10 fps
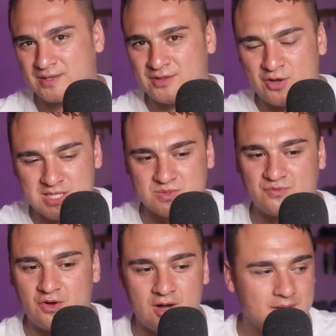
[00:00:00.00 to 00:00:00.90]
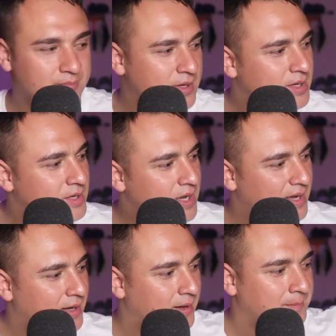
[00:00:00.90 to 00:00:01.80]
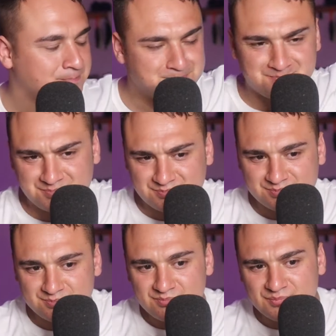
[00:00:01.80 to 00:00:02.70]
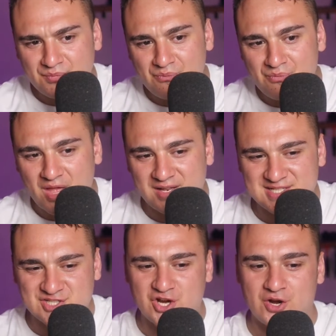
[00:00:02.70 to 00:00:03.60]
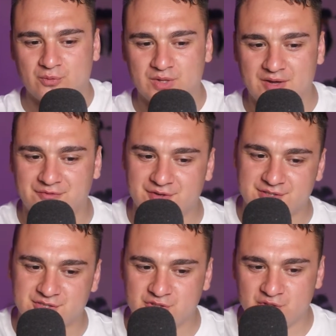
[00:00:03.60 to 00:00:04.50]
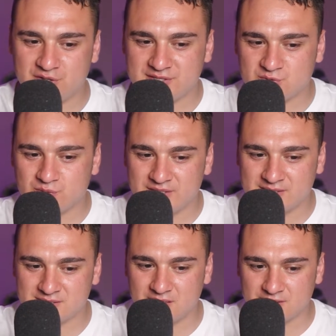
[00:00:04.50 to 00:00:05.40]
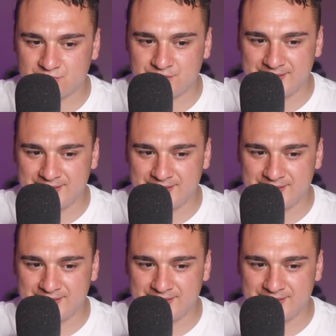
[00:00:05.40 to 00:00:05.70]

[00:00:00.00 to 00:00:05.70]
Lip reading: What a nice vibe. Let's go. Without further ado, we start